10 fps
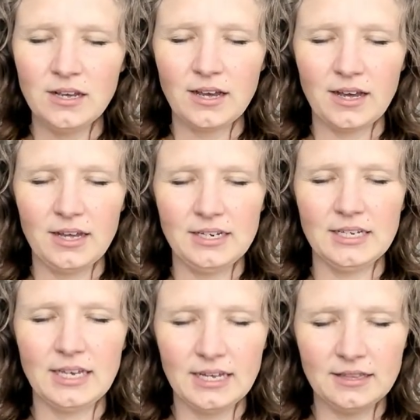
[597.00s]
And
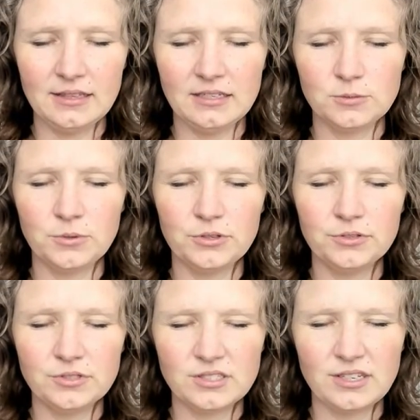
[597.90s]
again, these
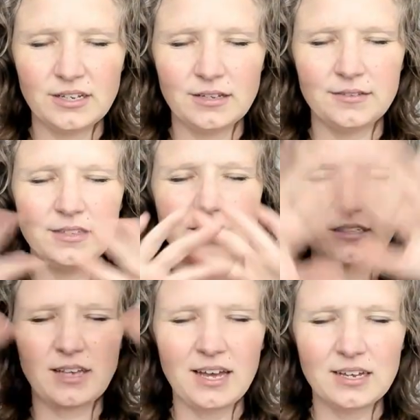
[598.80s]
balloons, uh, this
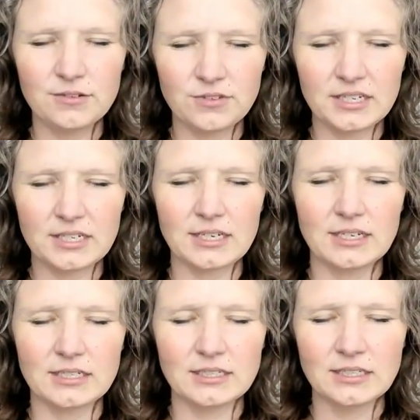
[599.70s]
kind of like
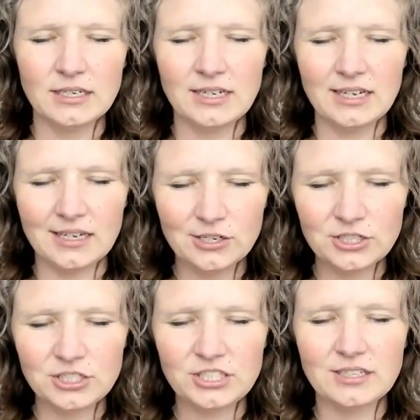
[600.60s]
a
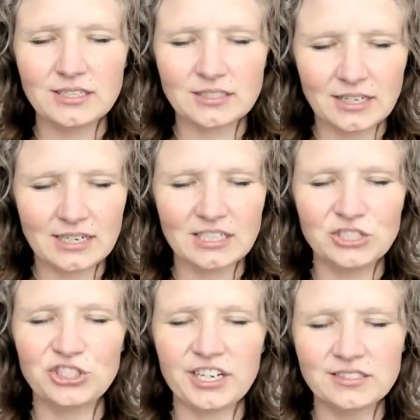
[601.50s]
energy that's kind of
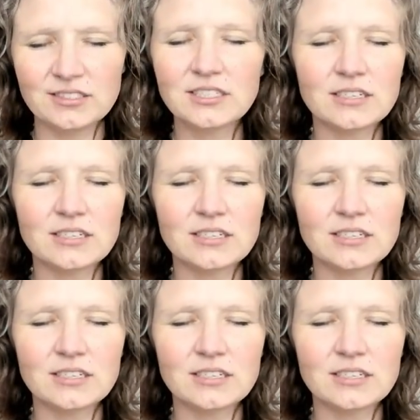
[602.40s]
congesting